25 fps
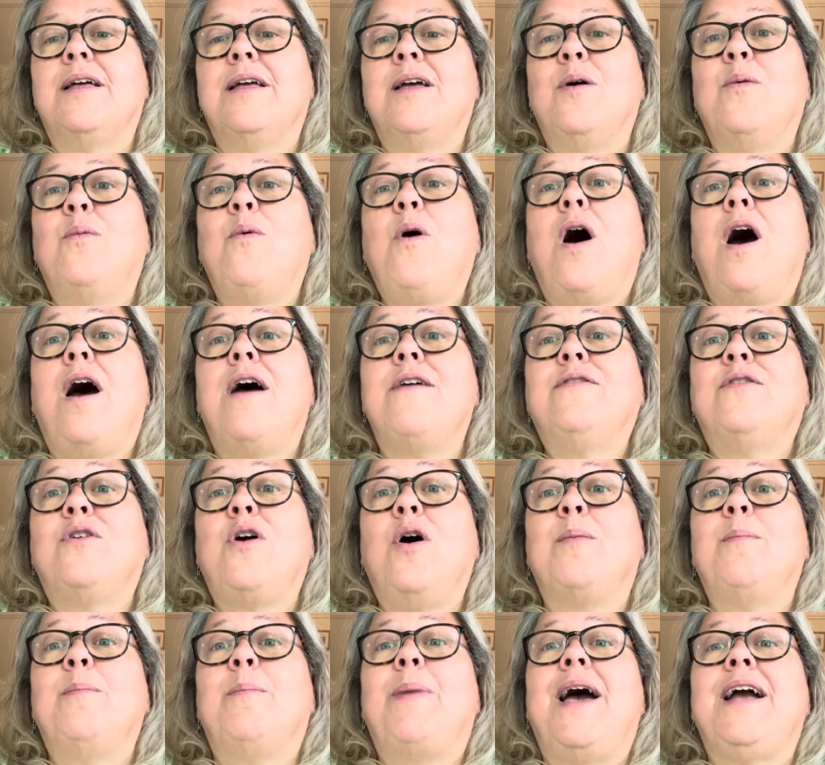what I've
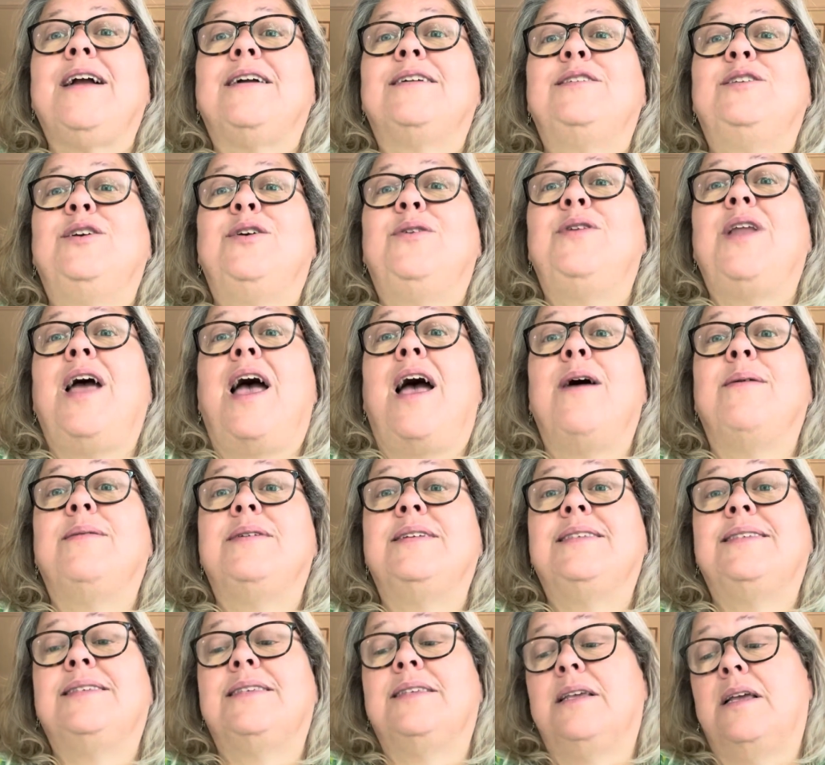gone back to now
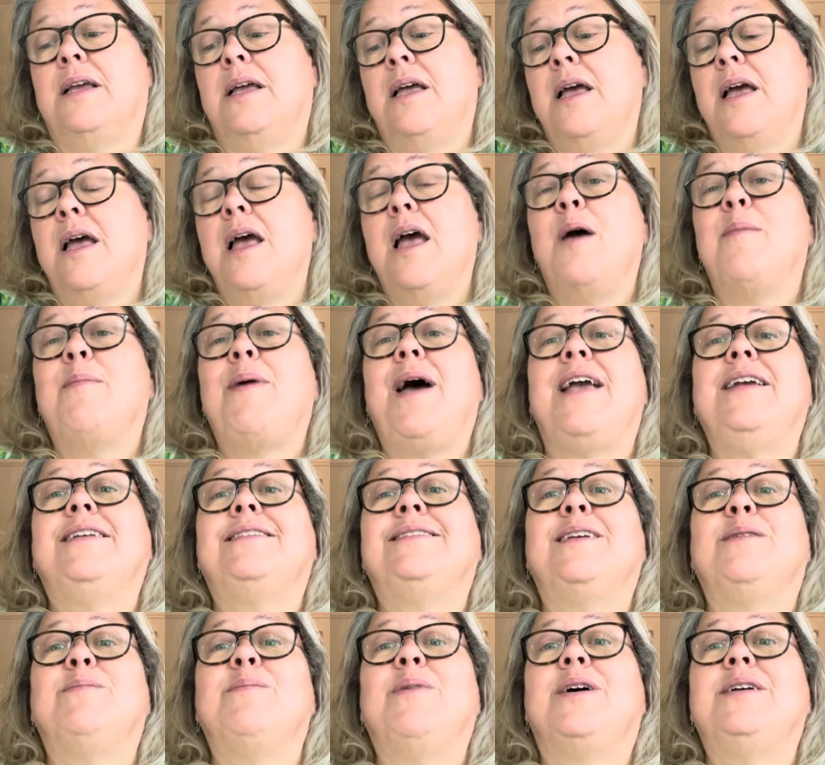is
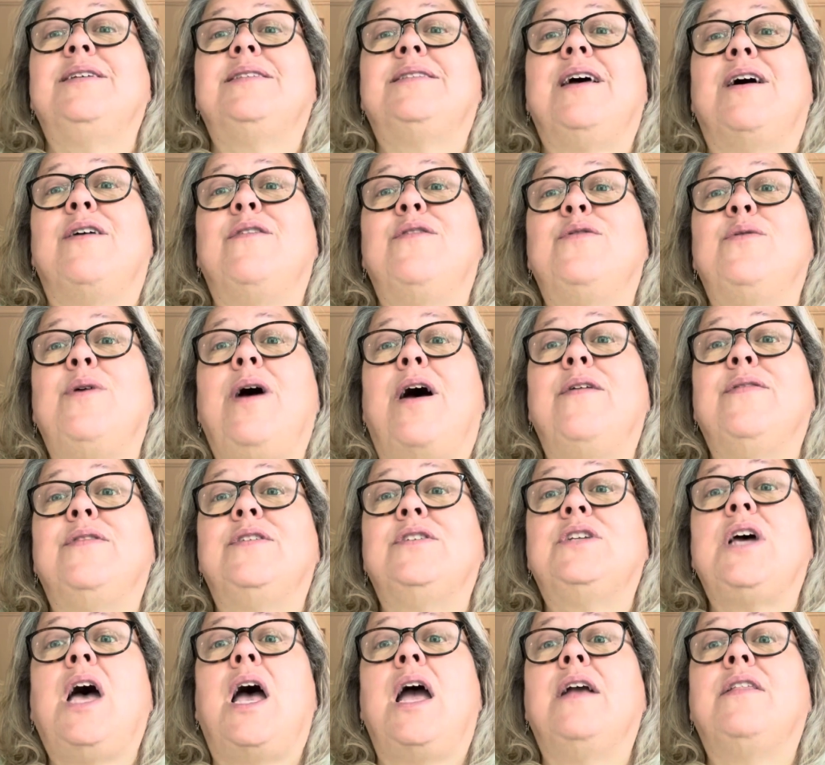pacing myself throughout the
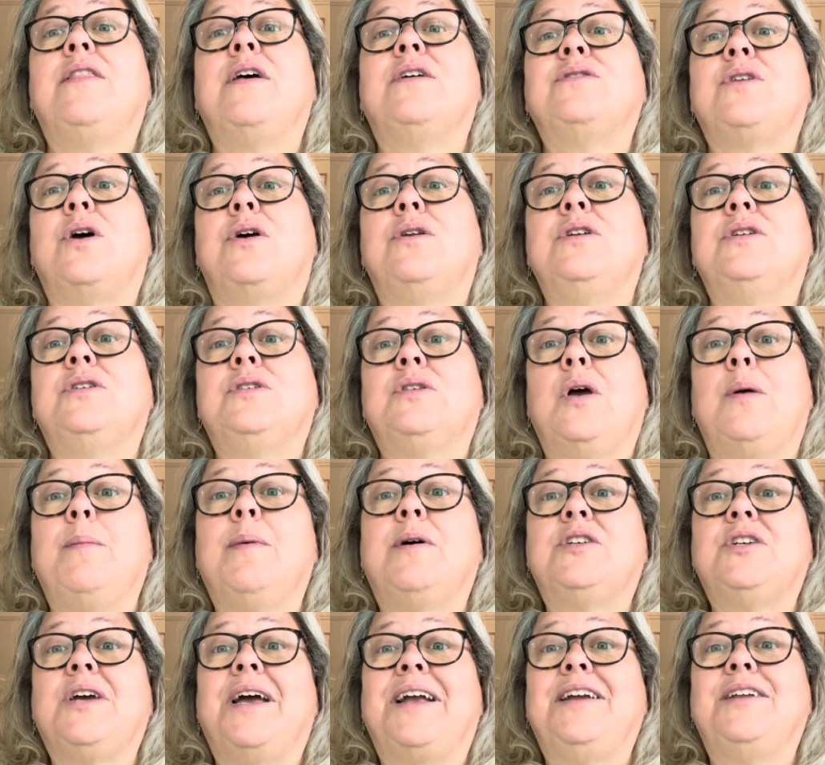day. There's only so
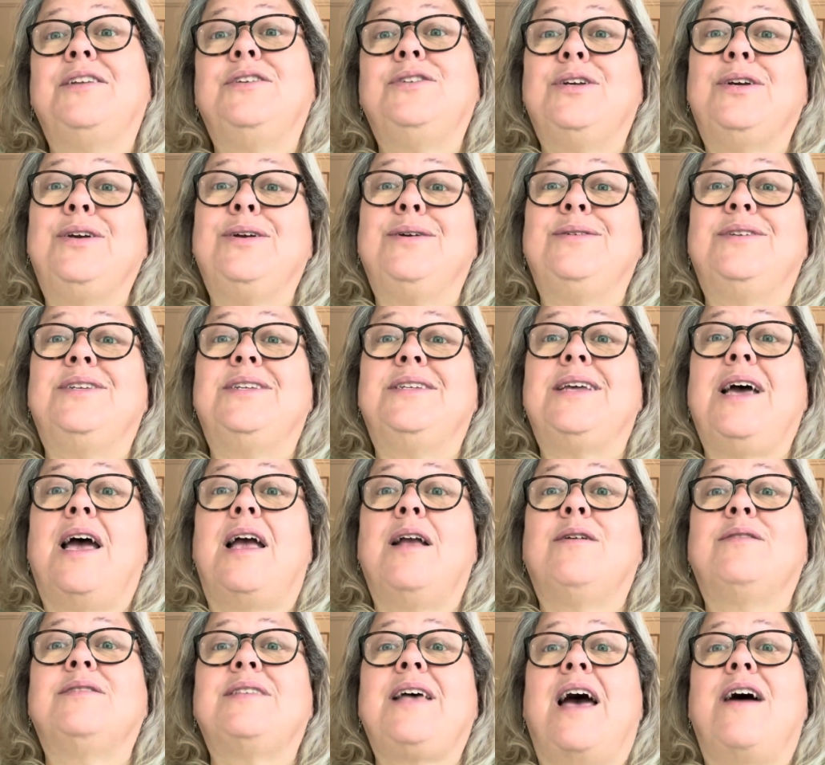much I can do today
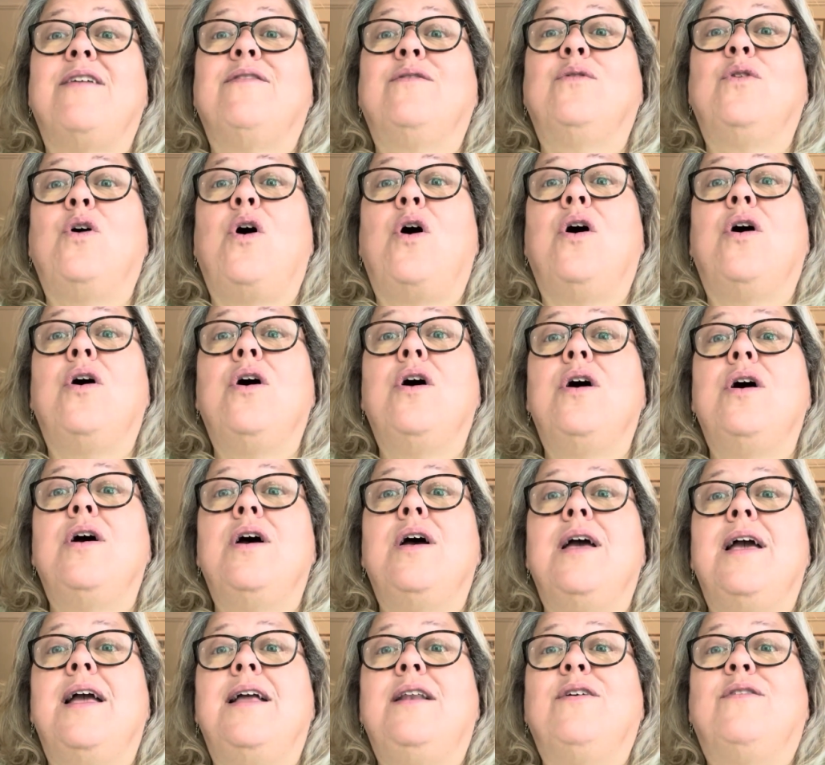because I haven't got
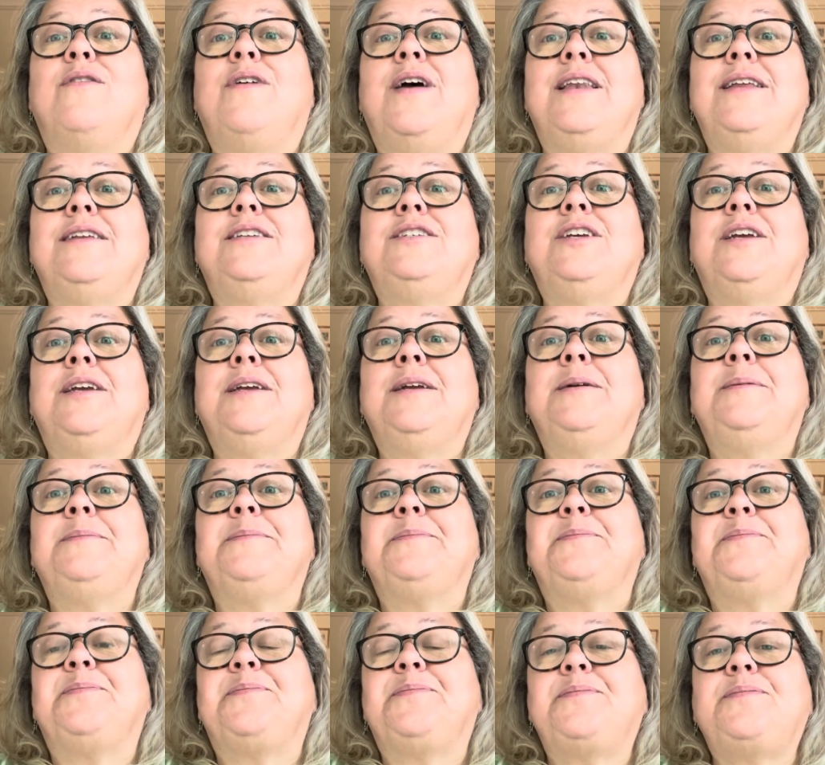enough energy.
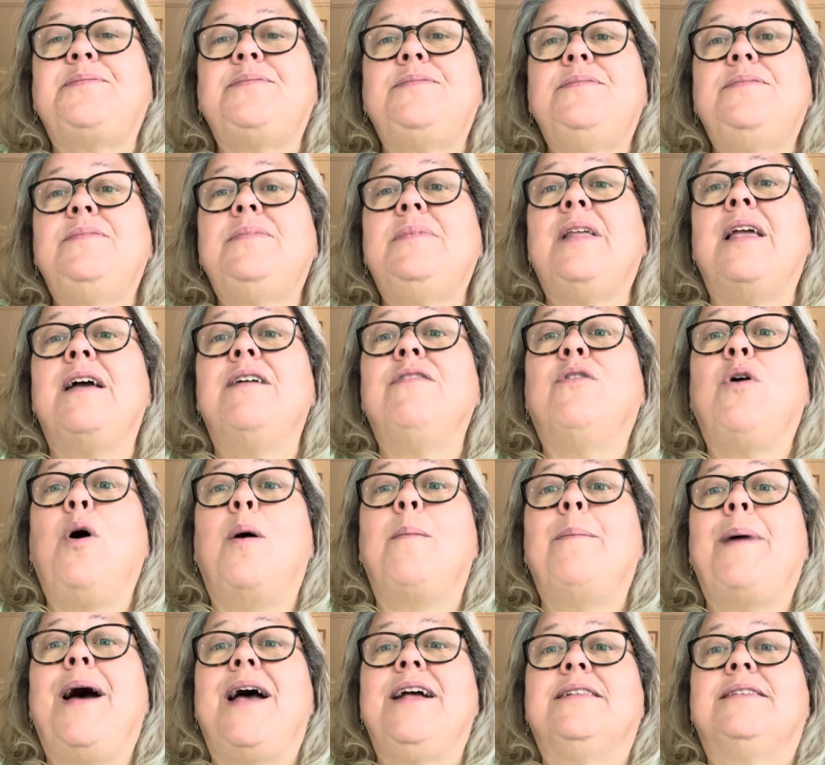I've
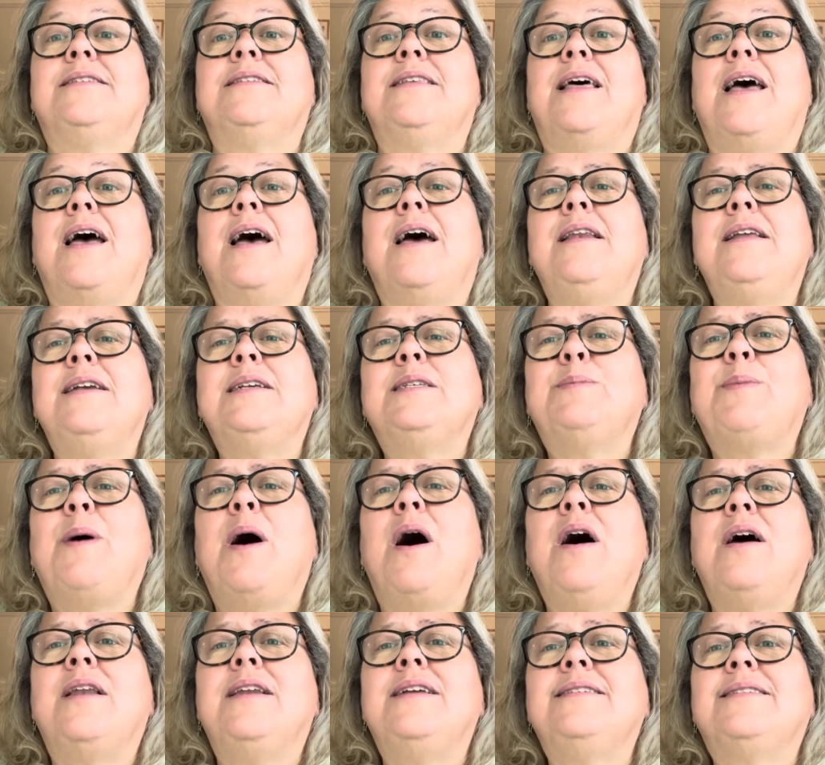gone back to that, and it's
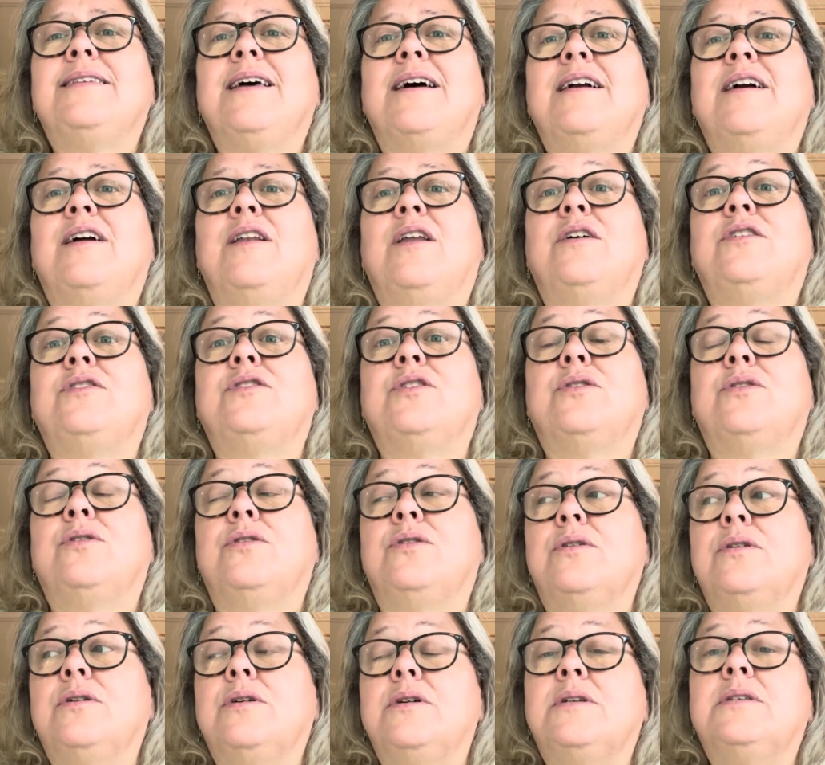partly
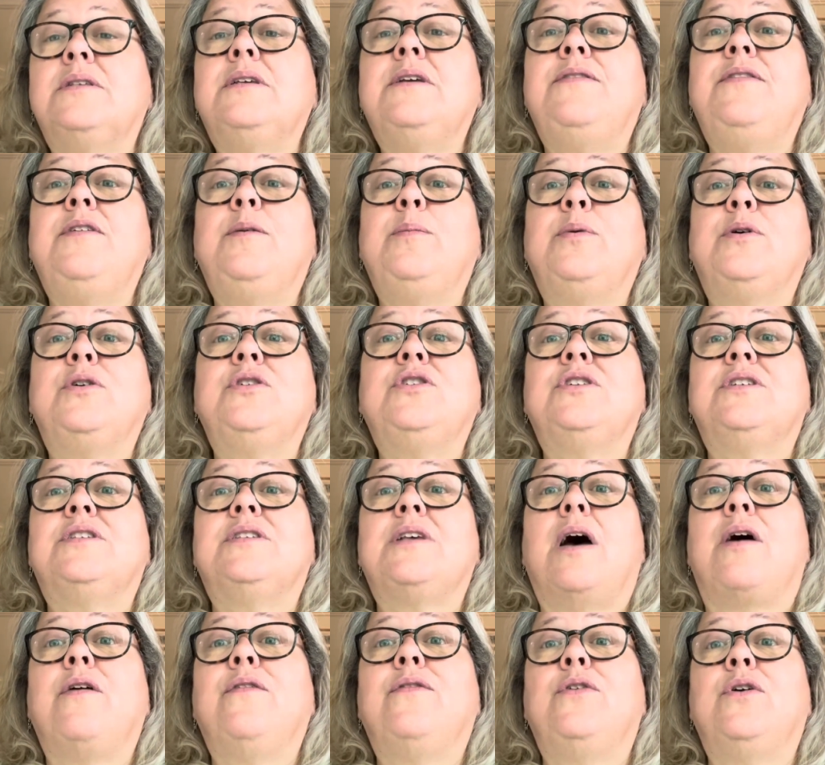psychological, because if you push
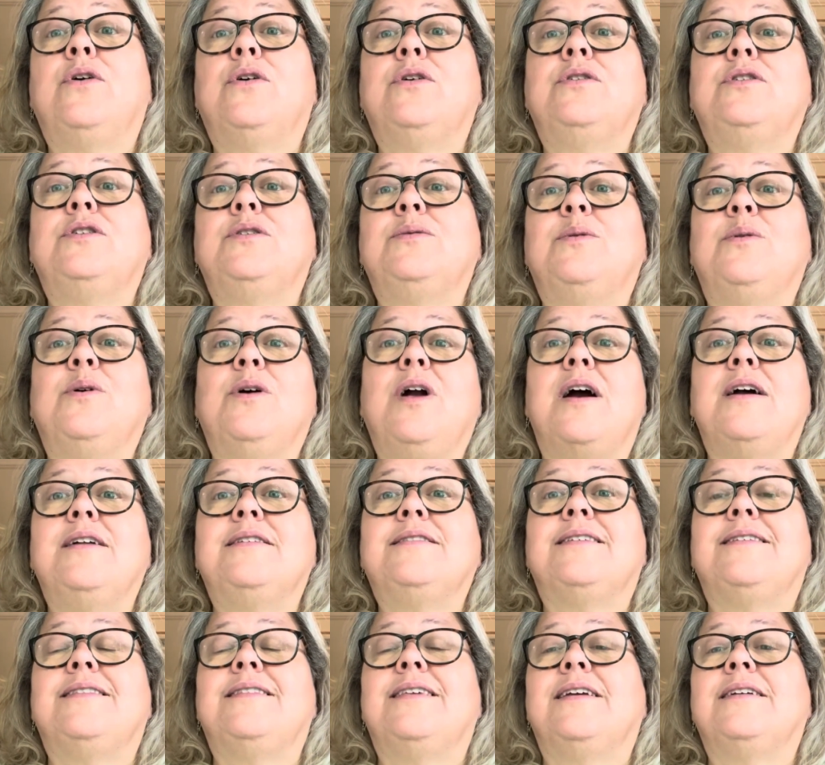yourself, you can do all
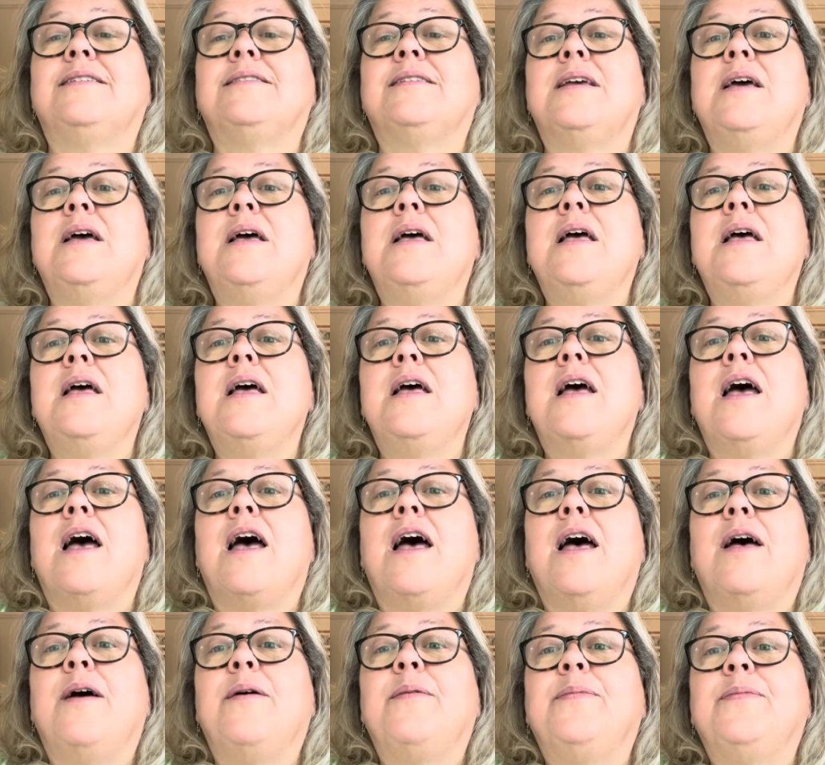kinds of things.
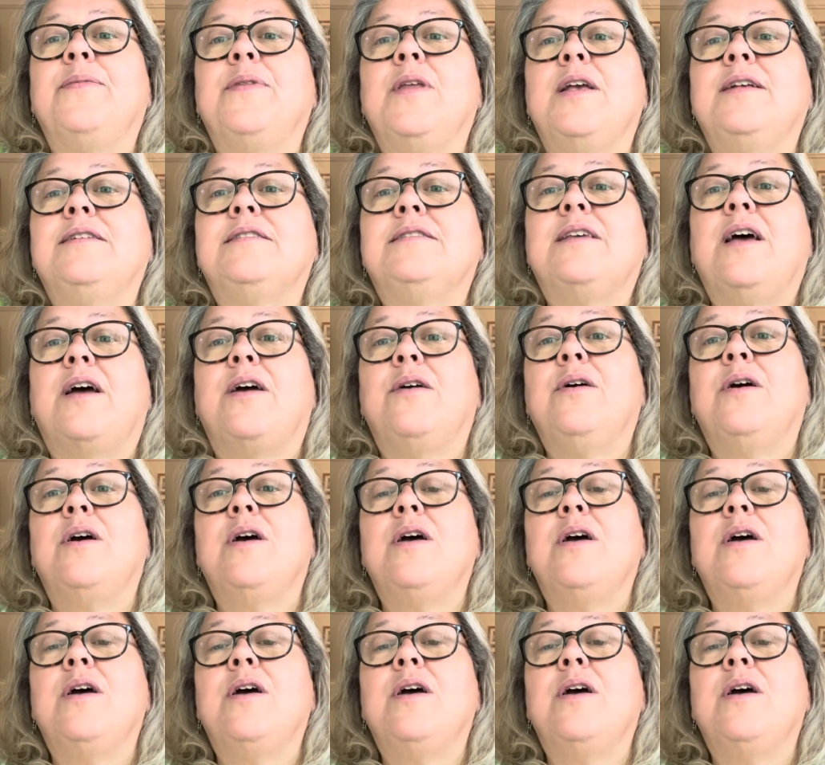So